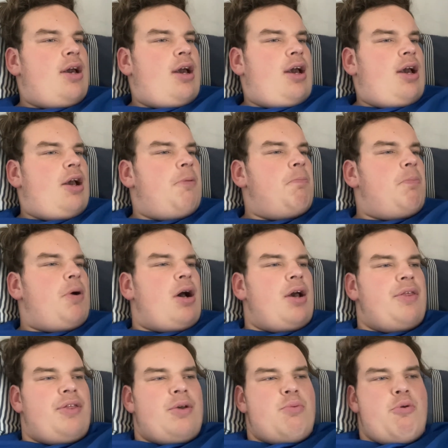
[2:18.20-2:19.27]
I
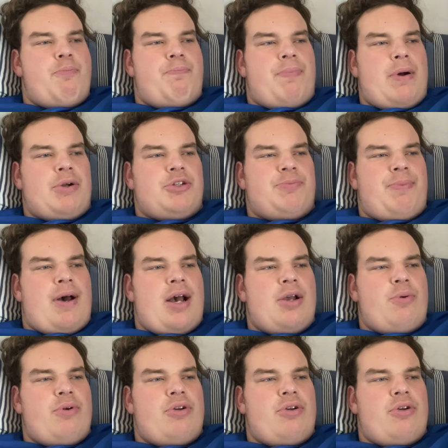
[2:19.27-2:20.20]
think we'll bounce back.